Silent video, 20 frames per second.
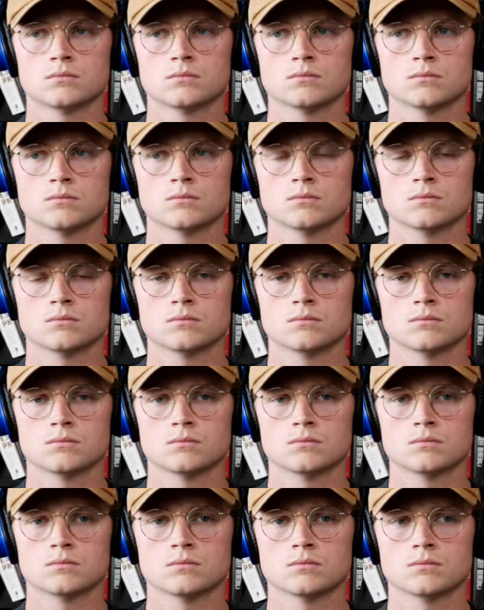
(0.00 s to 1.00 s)

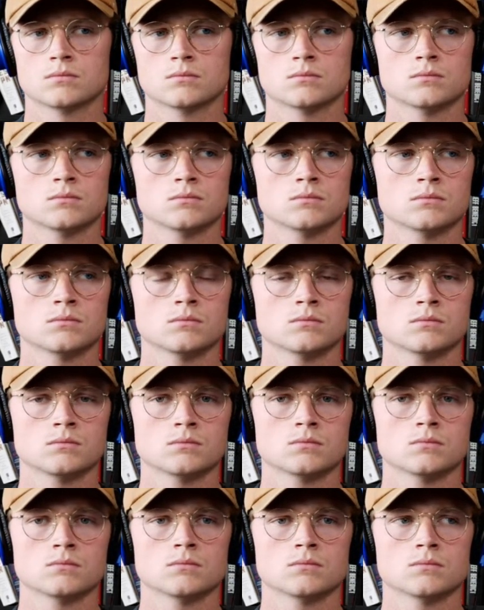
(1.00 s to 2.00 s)

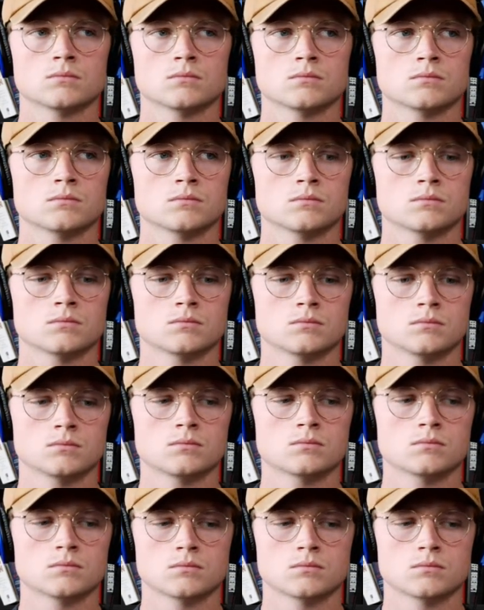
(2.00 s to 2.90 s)
This person isn't speaking.